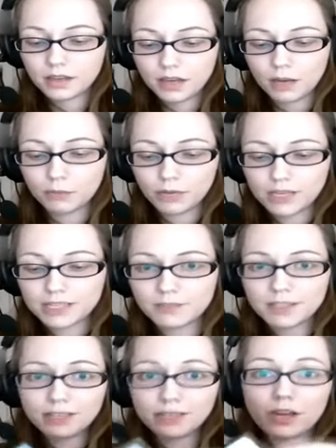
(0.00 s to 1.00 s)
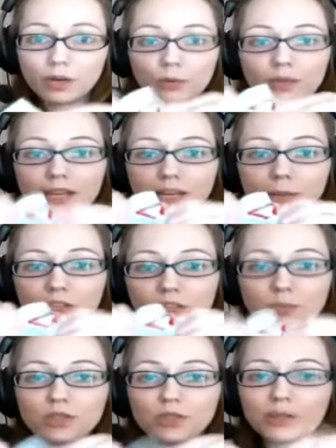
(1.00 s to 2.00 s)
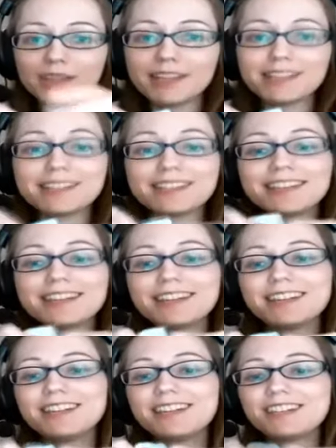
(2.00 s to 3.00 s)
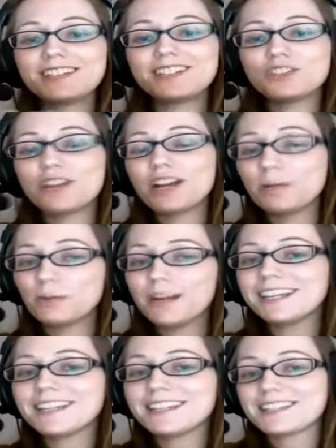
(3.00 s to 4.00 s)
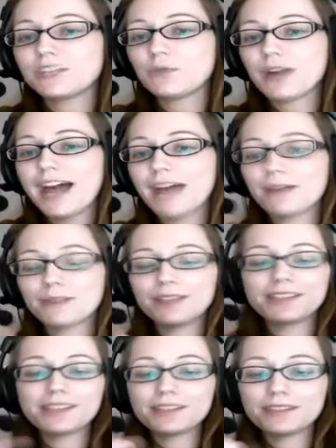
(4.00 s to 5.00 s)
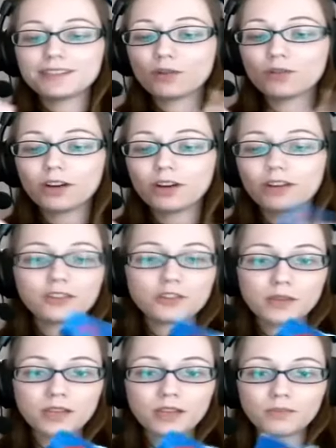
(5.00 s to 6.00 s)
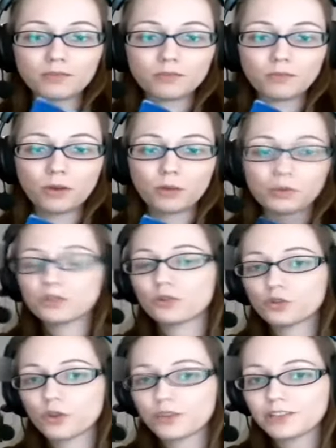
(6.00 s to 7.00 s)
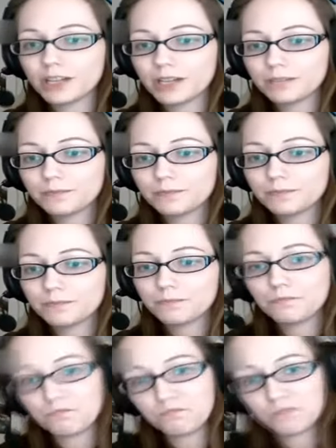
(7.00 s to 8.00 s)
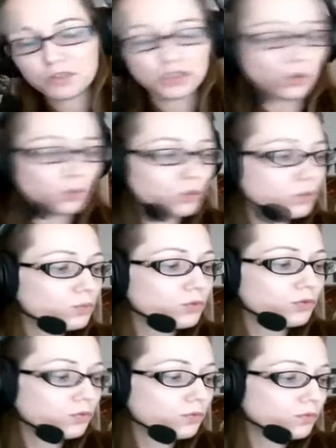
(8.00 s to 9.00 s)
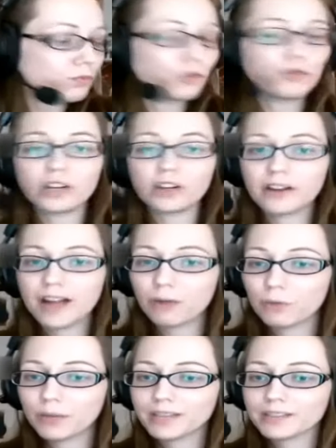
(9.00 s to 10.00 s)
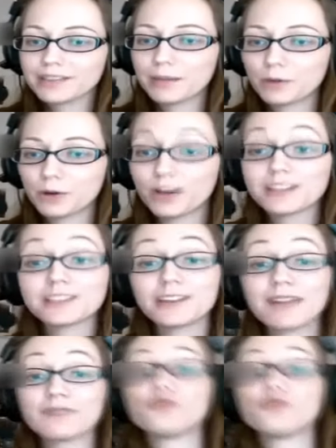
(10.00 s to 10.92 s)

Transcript: abrasive as I thought it would be. And I've also been doing this just to try to break it and see what happens. And so far there's been almost no stretching. So we'll, we'll, we'll figure it out when we get to that boat. I still have to